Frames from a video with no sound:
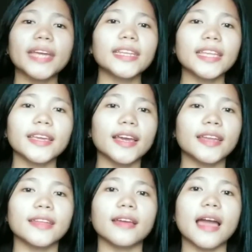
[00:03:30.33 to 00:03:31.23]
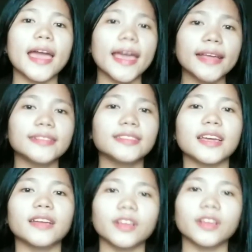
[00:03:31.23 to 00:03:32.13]
mining, and
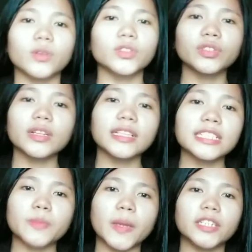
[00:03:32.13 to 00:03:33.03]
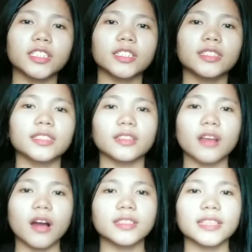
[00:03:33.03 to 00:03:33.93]
agricultural
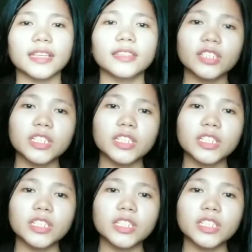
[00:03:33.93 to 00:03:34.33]
expansion that cause